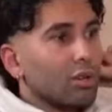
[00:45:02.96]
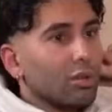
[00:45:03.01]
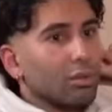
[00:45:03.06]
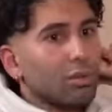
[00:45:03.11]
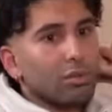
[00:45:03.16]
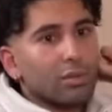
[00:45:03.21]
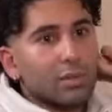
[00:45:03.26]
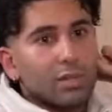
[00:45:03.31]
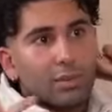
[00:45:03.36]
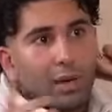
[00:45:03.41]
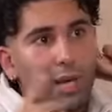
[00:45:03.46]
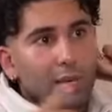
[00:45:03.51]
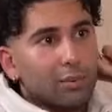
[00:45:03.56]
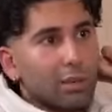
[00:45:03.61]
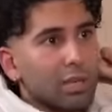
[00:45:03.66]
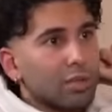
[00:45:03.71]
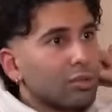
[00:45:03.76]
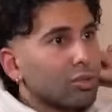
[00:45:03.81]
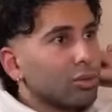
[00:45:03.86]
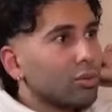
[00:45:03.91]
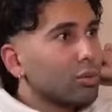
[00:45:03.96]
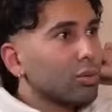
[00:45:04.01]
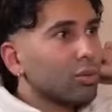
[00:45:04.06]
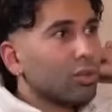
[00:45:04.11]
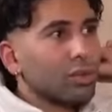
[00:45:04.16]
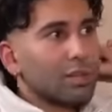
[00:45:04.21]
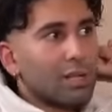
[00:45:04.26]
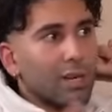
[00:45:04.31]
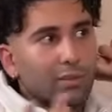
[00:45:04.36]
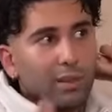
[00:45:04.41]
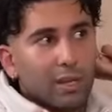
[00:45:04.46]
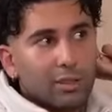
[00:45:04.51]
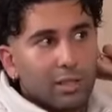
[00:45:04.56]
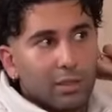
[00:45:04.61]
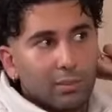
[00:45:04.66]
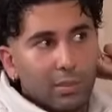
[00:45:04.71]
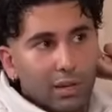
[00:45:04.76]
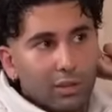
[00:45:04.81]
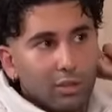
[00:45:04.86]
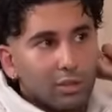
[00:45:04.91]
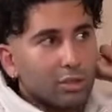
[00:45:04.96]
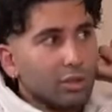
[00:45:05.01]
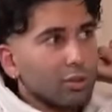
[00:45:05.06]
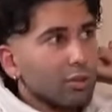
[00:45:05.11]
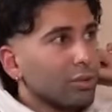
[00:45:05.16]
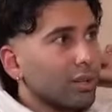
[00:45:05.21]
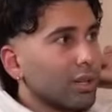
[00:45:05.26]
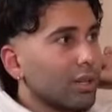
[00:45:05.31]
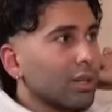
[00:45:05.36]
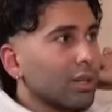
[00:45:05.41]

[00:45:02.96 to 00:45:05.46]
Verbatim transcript: you know, swiping through because I have nothing better to do